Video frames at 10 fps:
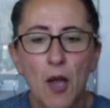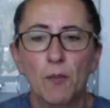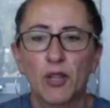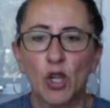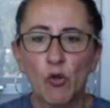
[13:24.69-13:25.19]

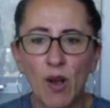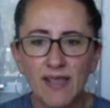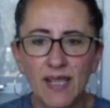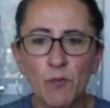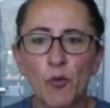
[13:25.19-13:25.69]
But the
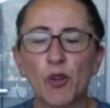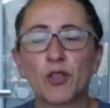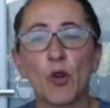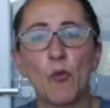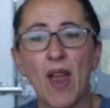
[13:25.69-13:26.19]
crossing point,
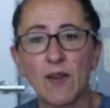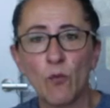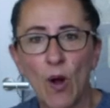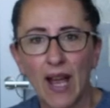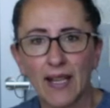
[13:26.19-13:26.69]
or Ren
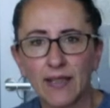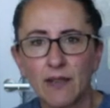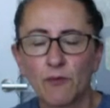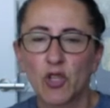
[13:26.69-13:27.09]
1,